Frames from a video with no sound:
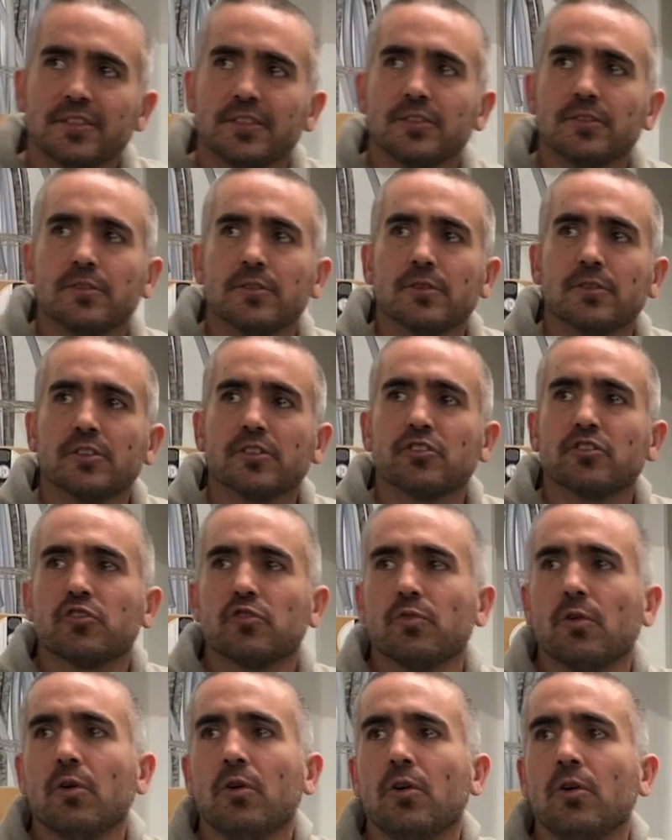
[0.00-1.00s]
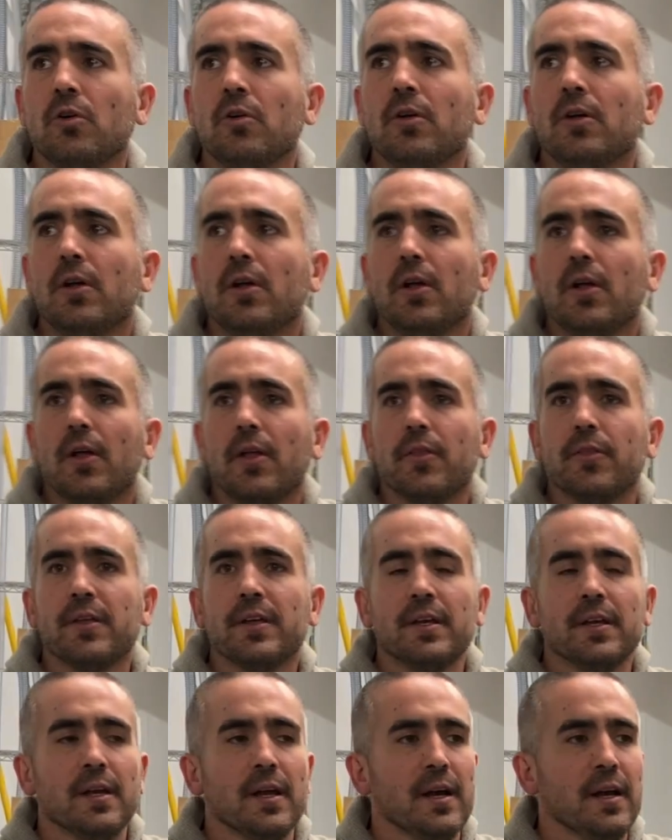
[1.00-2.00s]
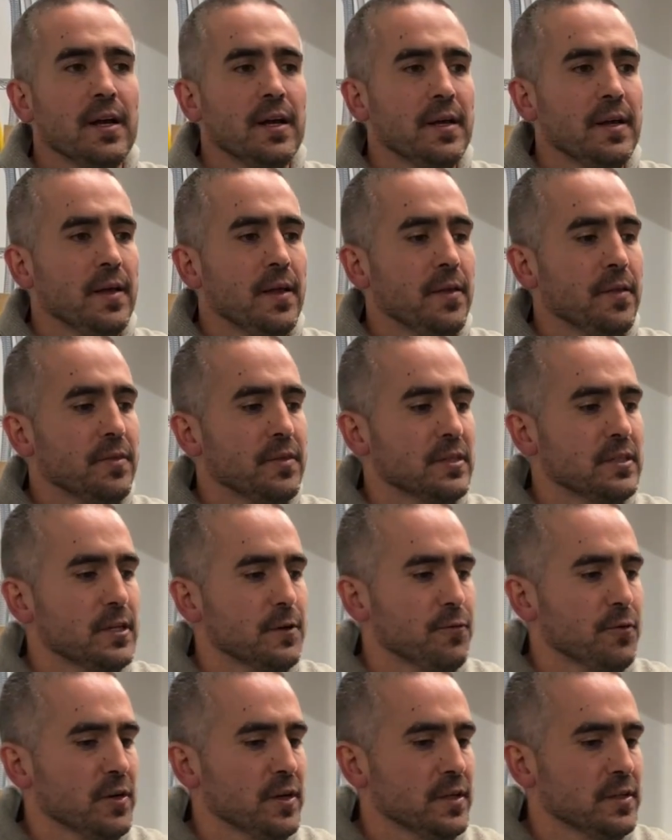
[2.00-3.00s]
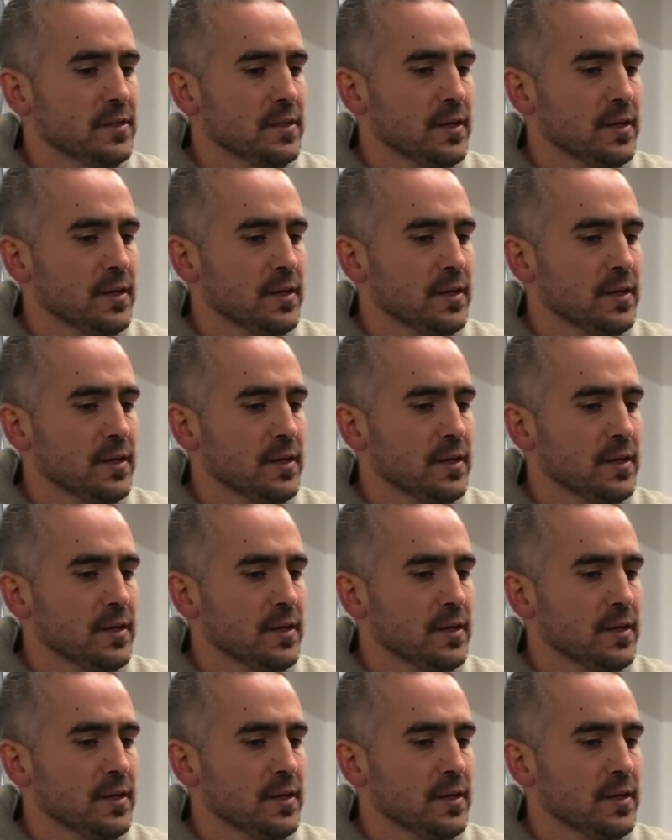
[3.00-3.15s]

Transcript: to control the different